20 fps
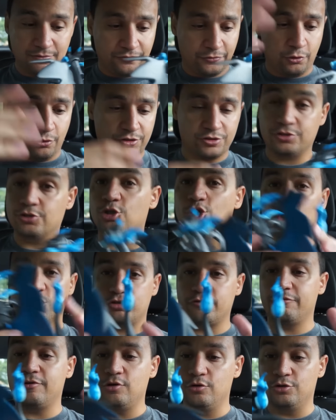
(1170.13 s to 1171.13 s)
Of course,
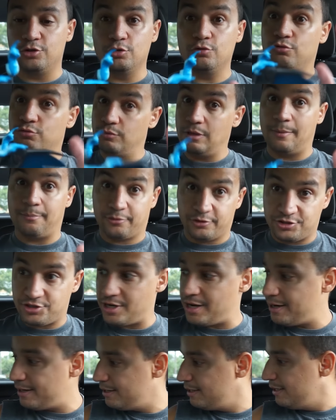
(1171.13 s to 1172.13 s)
those of you who do,
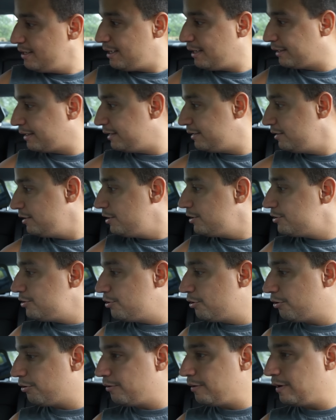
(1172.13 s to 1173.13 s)
appreciate again
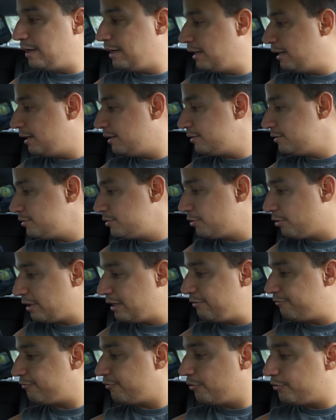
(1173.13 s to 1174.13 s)
your uh, your
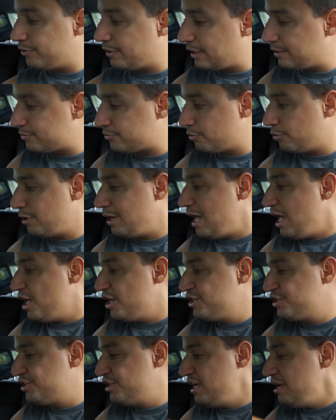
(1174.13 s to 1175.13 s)
info. You guys are
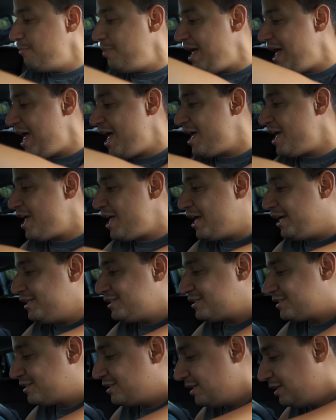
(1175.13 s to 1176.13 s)
the
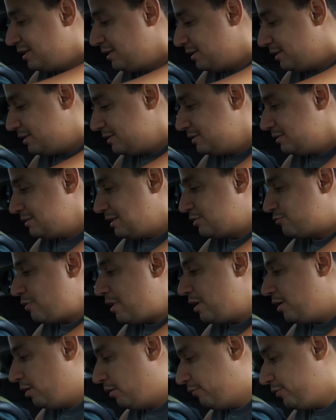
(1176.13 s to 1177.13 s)
best. That's
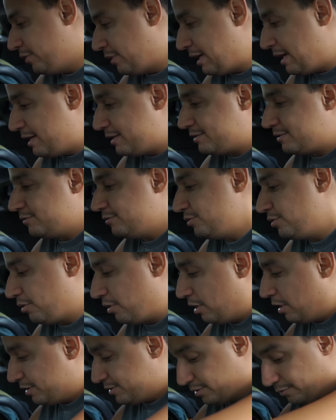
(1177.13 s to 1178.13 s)
why I love you guys. You're
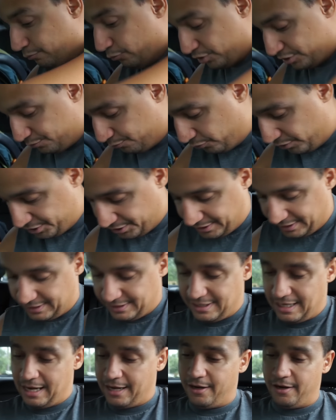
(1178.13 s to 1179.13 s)
awesome. Where's where's
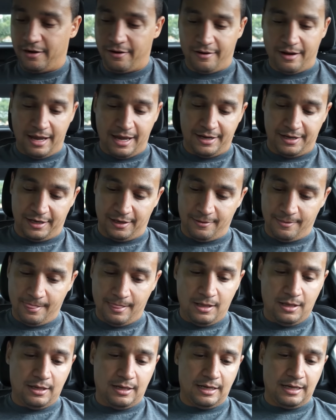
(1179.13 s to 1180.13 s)
this guy? Alrighty.
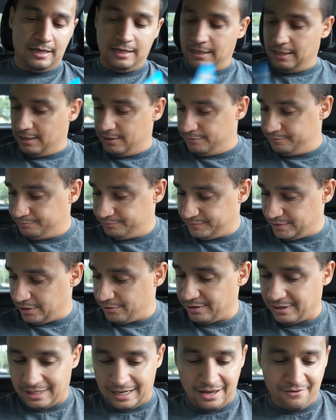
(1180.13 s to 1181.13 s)
Uh,
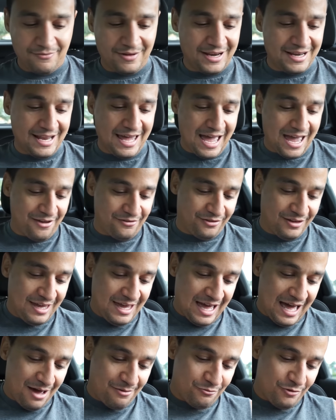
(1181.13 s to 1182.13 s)
now that I have my knife,
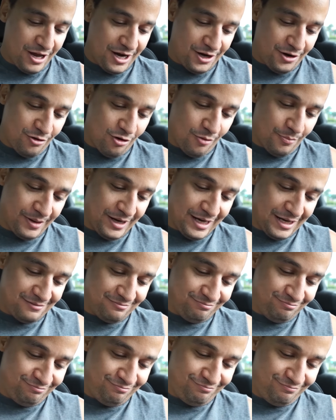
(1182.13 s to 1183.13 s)
I'm ready to open it.
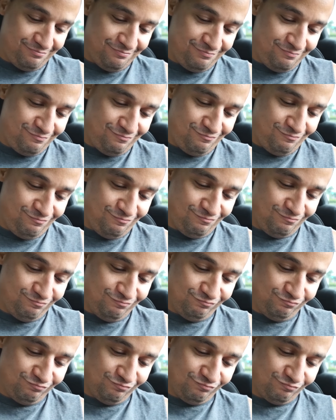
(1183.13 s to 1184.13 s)
Mm
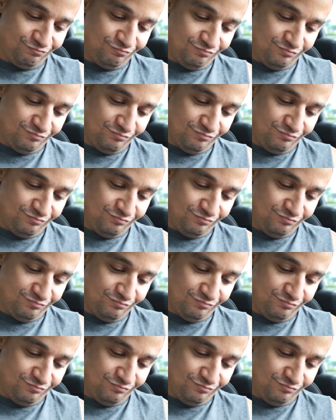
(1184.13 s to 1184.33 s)
-mm -mm.